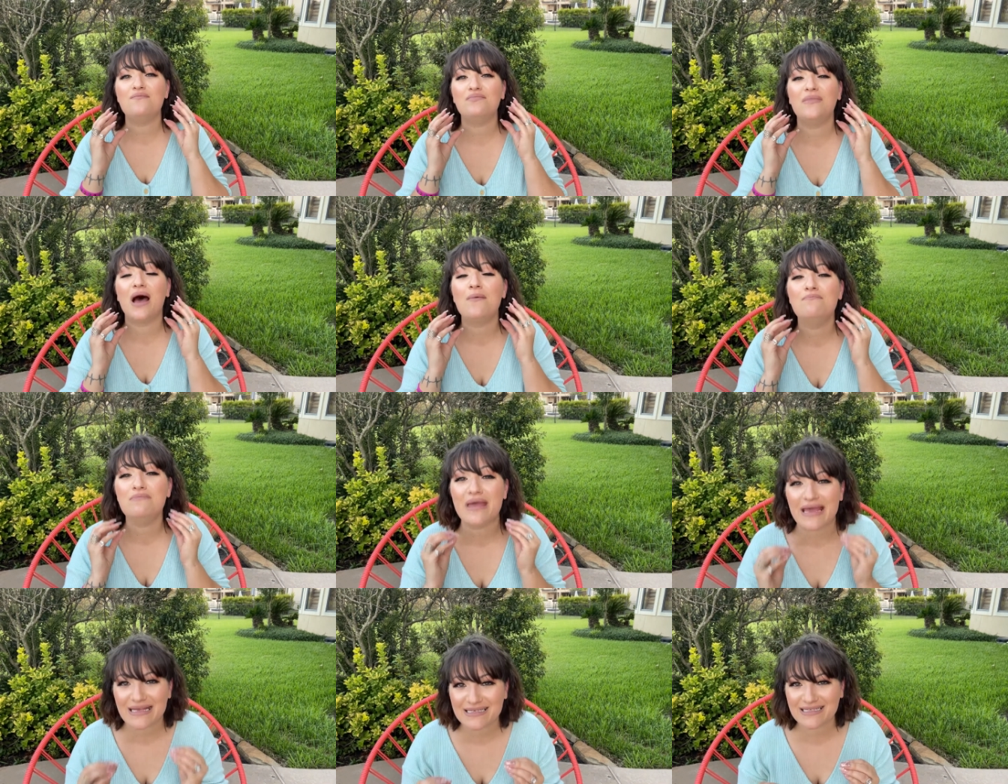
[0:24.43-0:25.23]

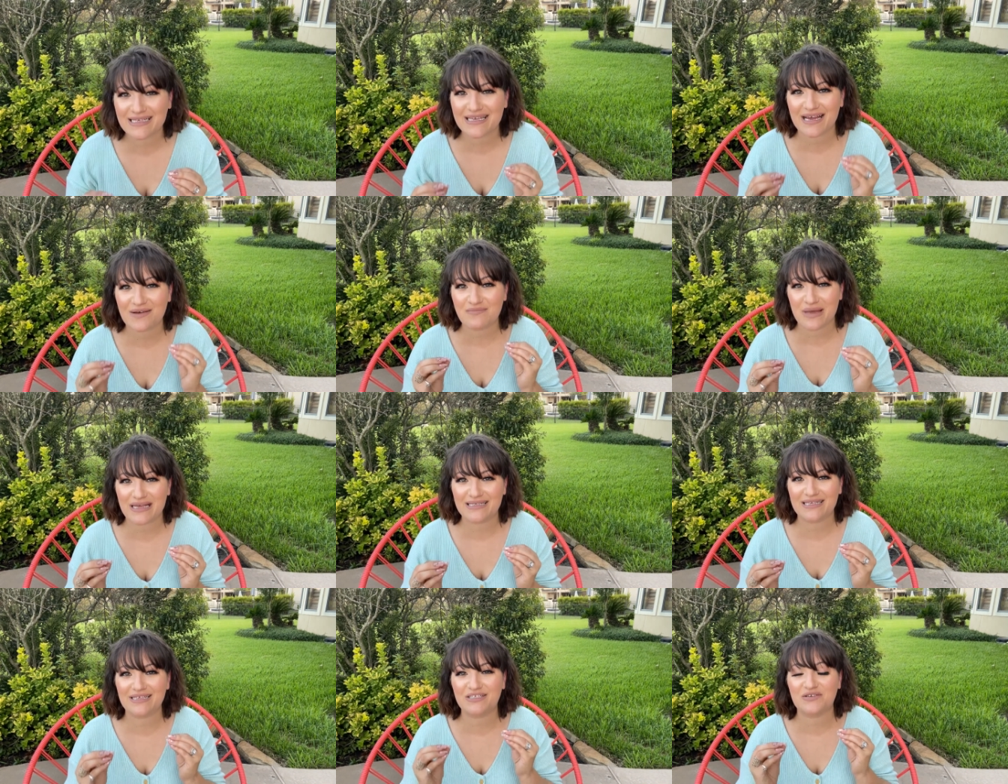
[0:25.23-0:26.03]
amazing
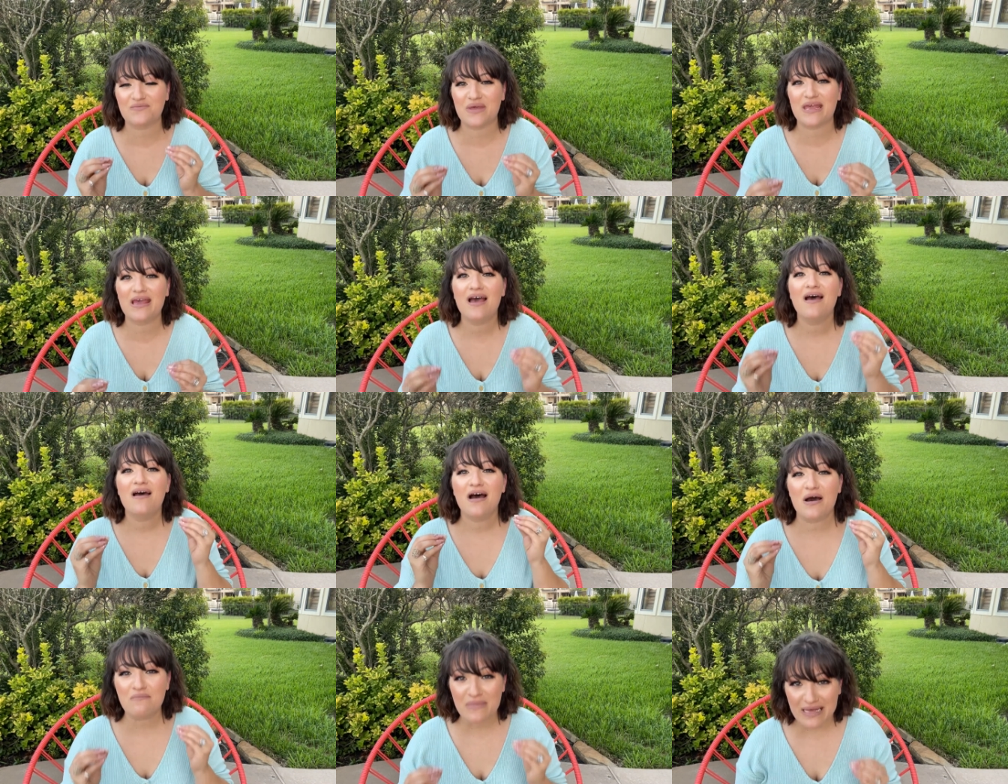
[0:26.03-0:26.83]
to me,
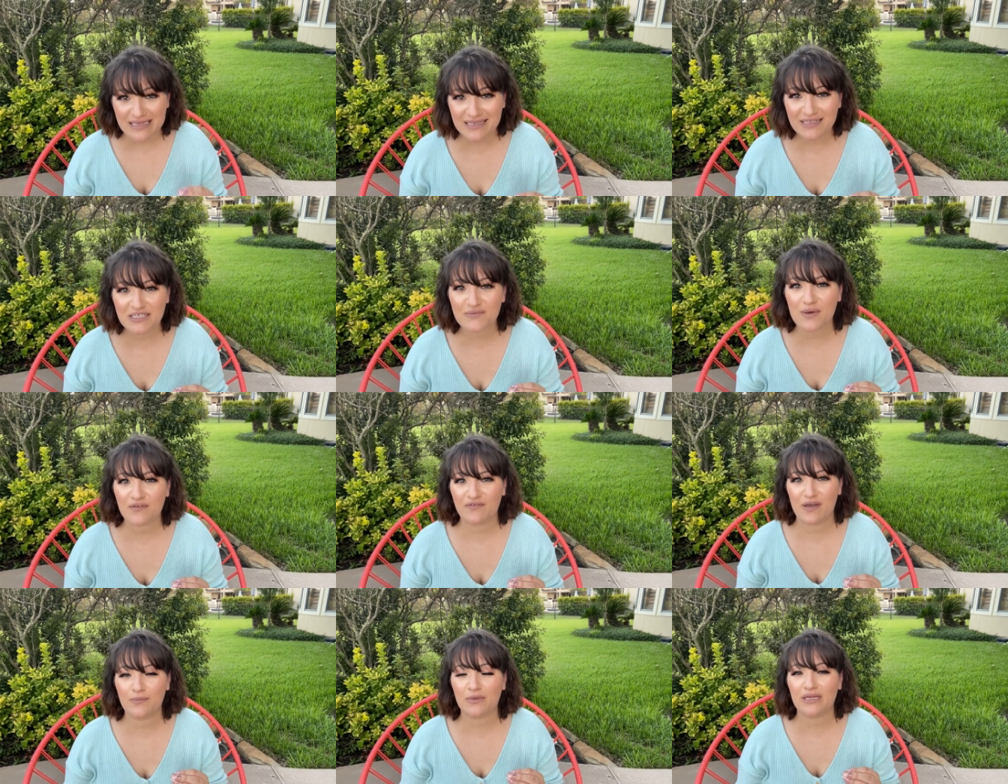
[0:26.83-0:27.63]
amazing to my
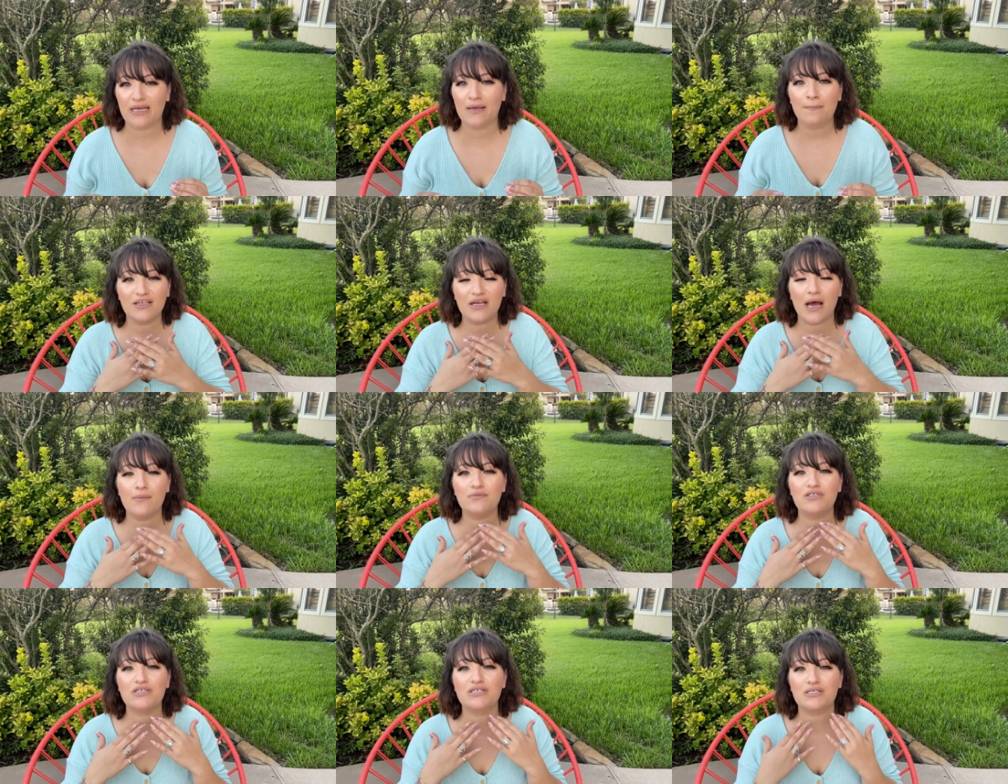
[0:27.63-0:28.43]
family.
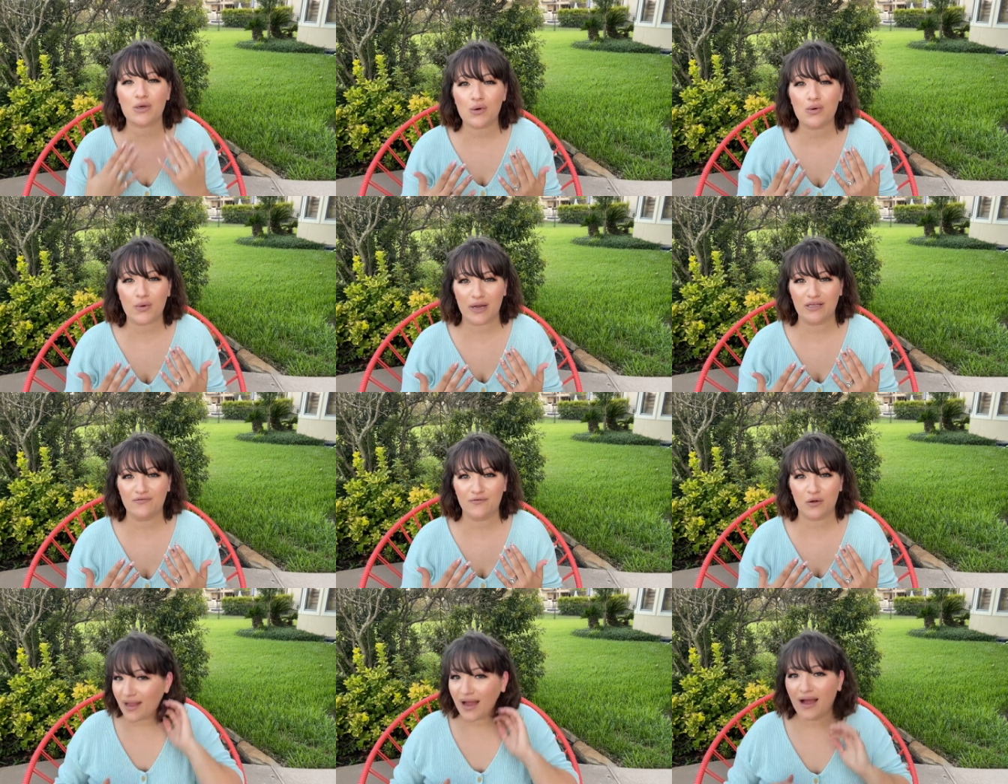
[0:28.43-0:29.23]
I'm just so
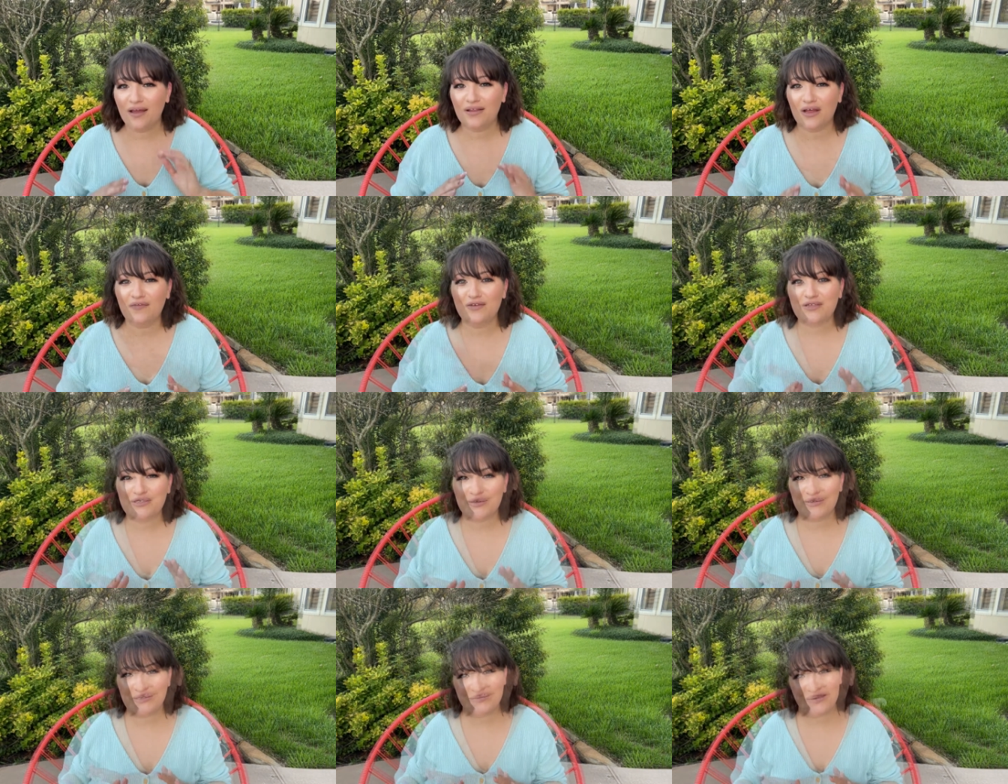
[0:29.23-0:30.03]
grateful. I love you
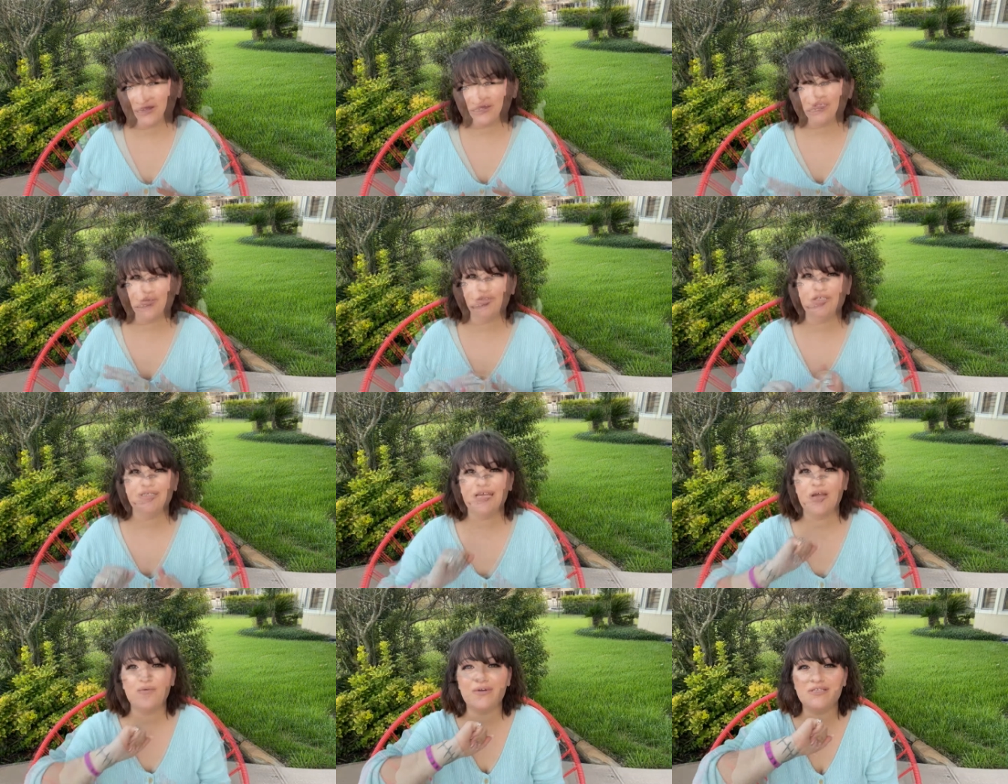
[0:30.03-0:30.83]
so much. So
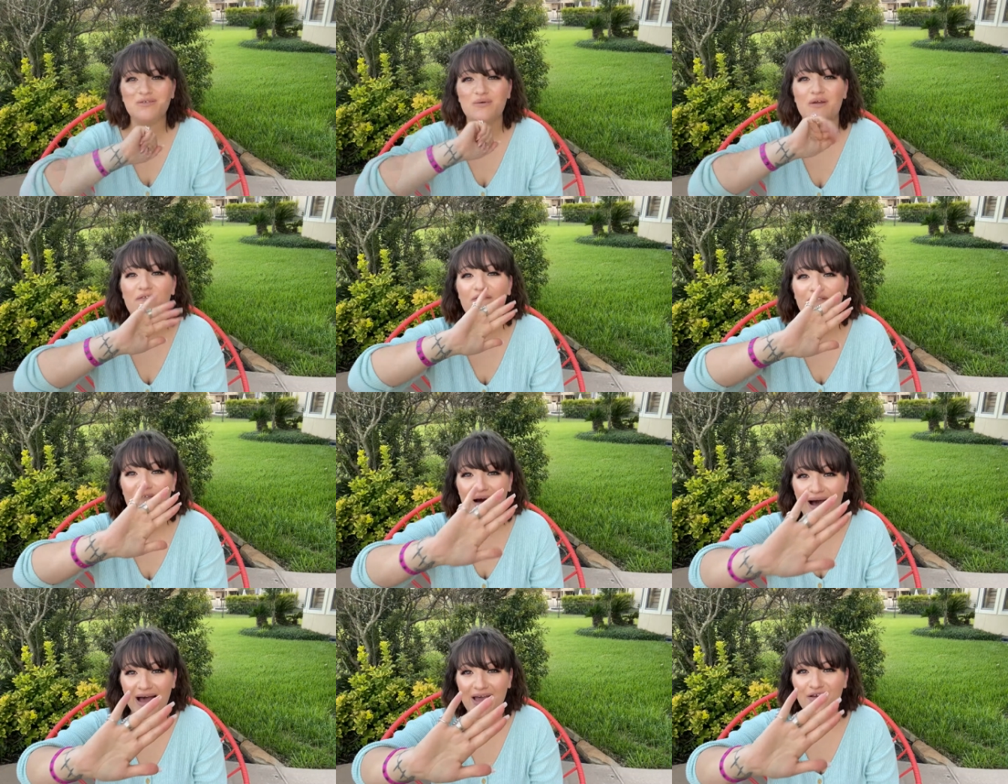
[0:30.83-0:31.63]
today we're doing
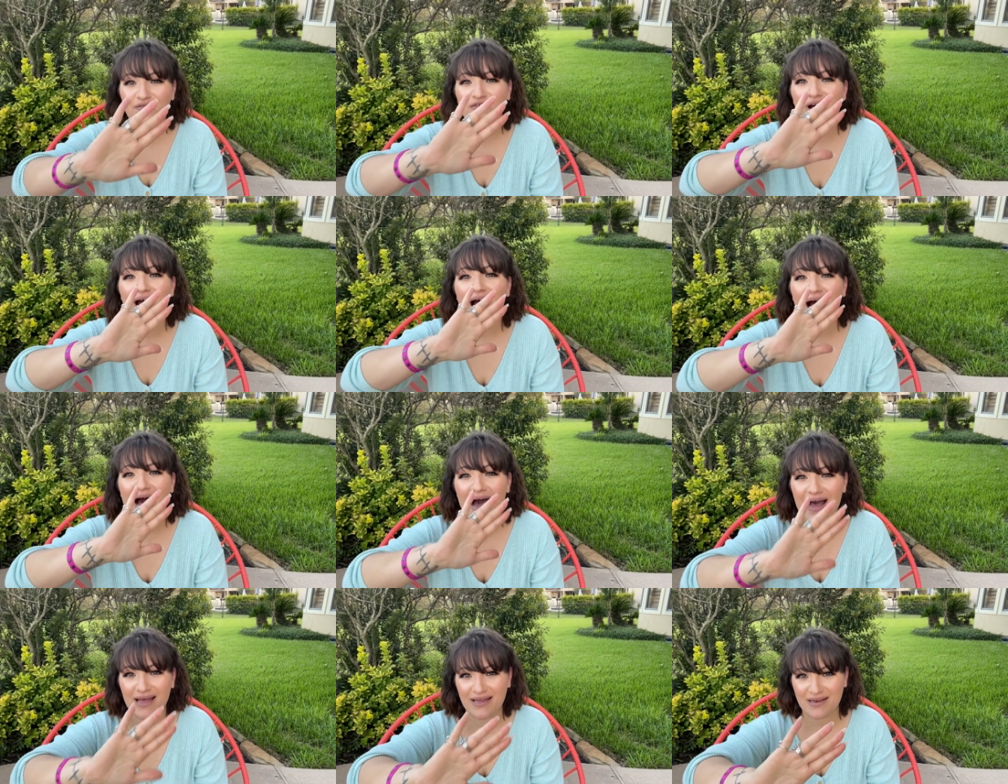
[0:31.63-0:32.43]
five
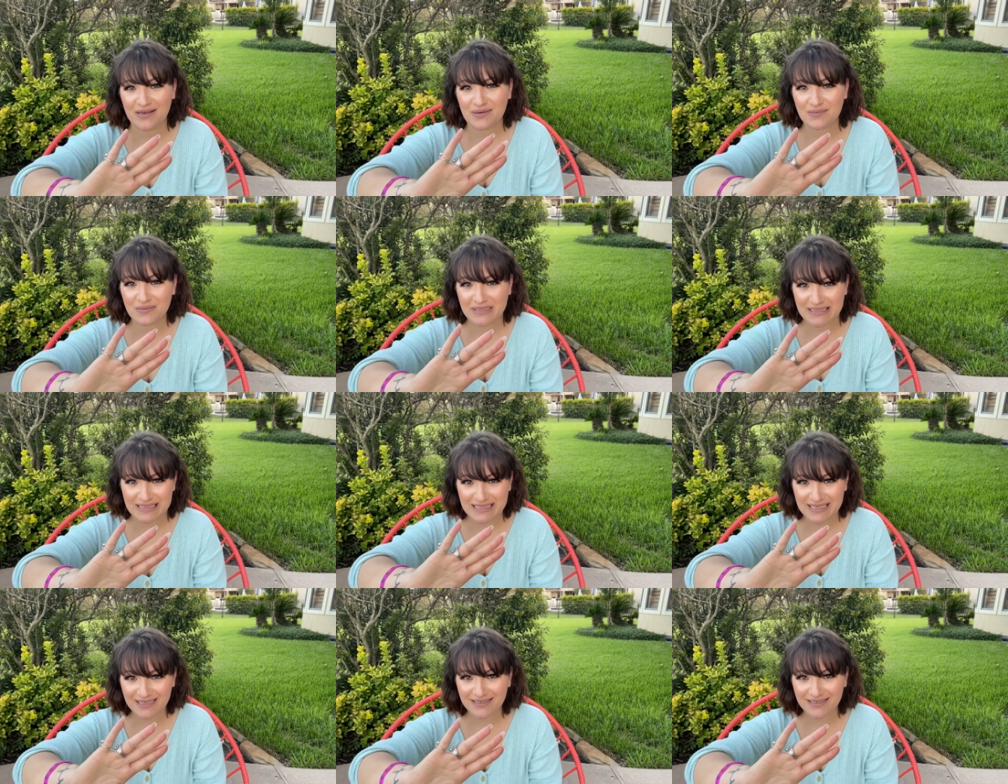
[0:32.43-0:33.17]
items